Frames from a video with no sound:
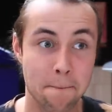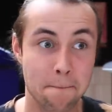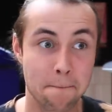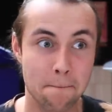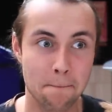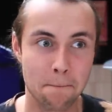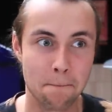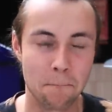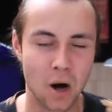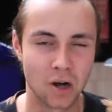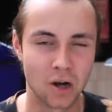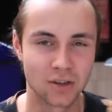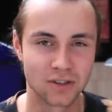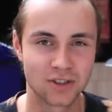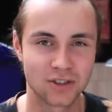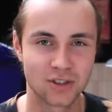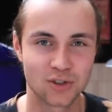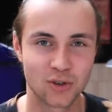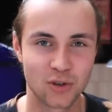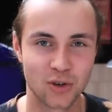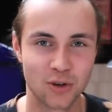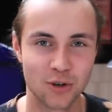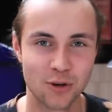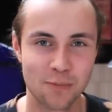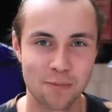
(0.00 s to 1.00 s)

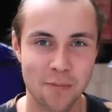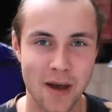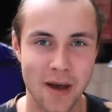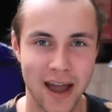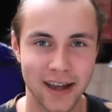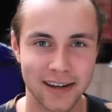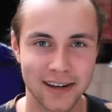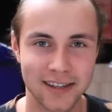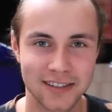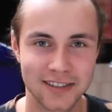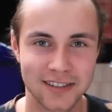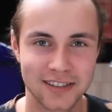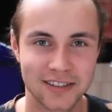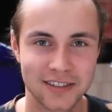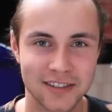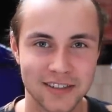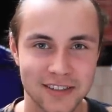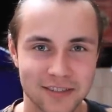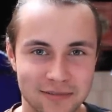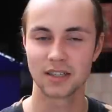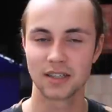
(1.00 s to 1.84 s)
Monster Magnet.